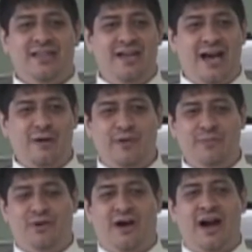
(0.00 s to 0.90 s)
the Naga
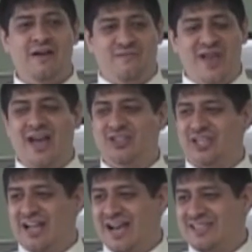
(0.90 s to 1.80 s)
people are
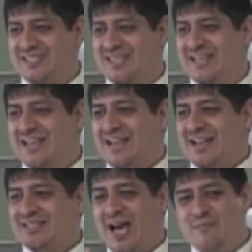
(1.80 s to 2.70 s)
evangelizing
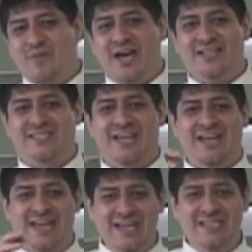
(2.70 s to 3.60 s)
Tibet,
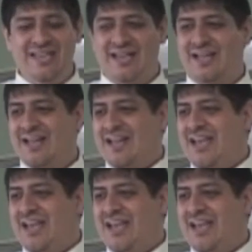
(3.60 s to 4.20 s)
in India,